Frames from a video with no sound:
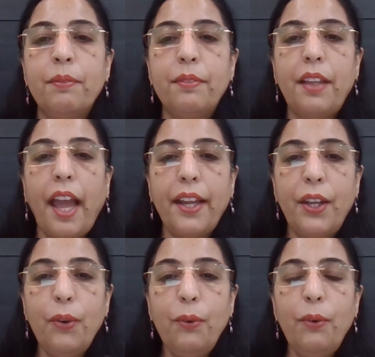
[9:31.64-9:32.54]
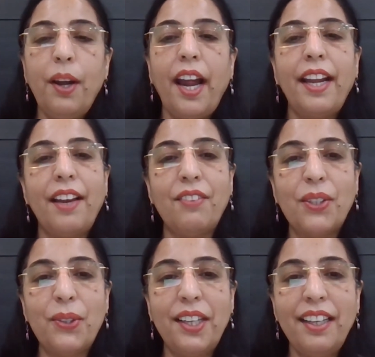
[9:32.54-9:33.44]
Thank you and have a
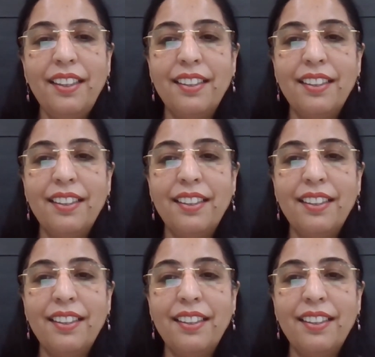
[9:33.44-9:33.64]
good day.